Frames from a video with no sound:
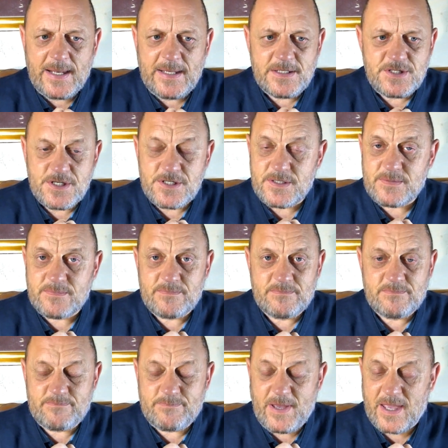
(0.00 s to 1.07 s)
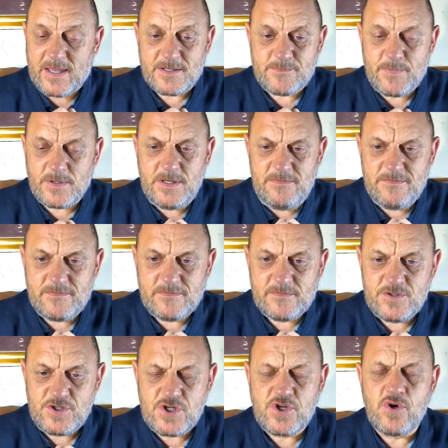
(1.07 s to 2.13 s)
it just beggars belief.
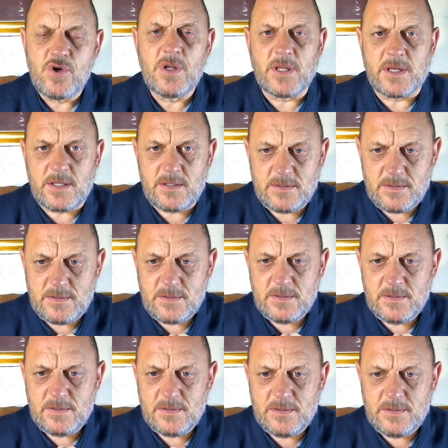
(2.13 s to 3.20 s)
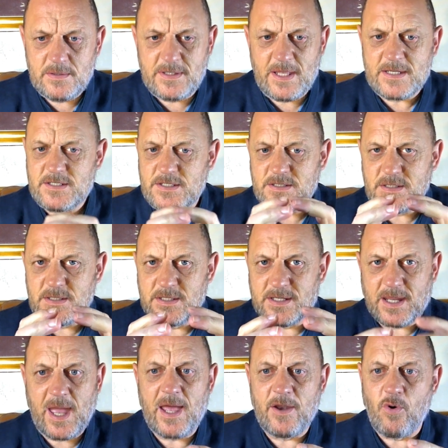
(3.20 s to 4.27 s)
Surely this
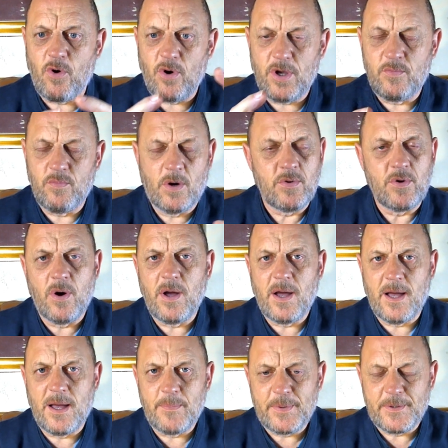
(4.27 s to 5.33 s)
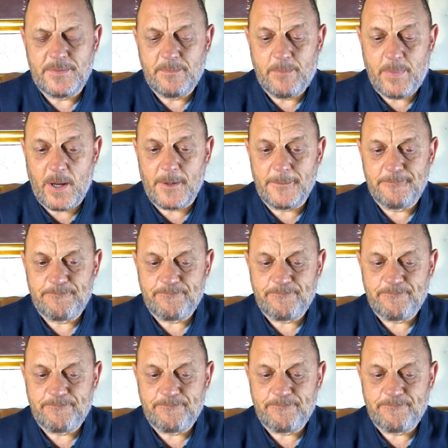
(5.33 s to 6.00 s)
cannot and will not happen. But